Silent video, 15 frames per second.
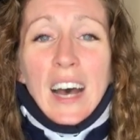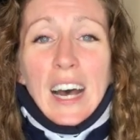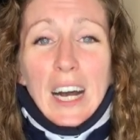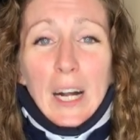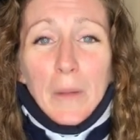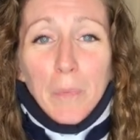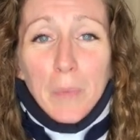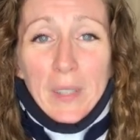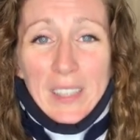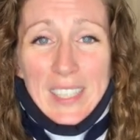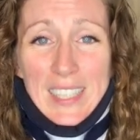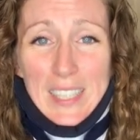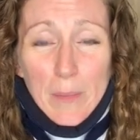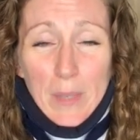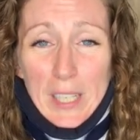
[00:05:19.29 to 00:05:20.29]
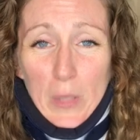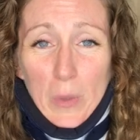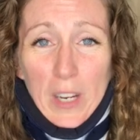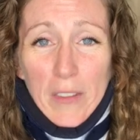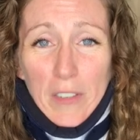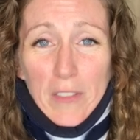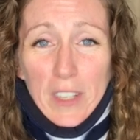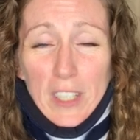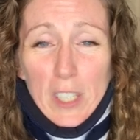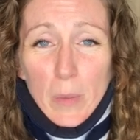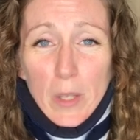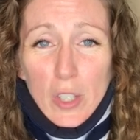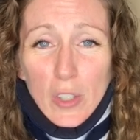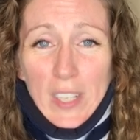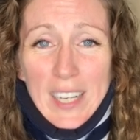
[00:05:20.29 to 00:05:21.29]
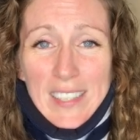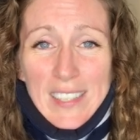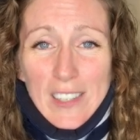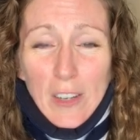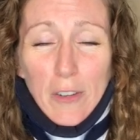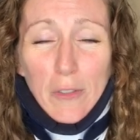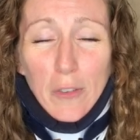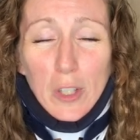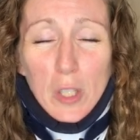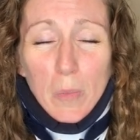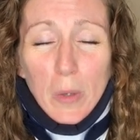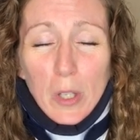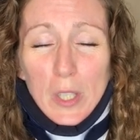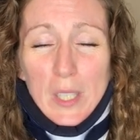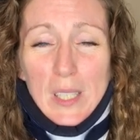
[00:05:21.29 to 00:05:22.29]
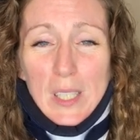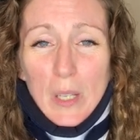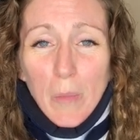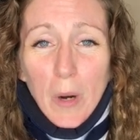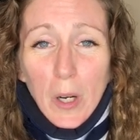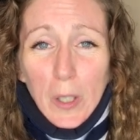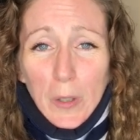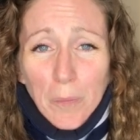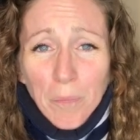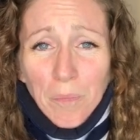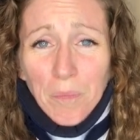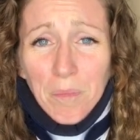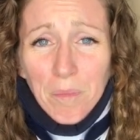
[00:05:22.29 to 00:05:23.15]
But listen, because we're having a very special guest as our first person tomorrow.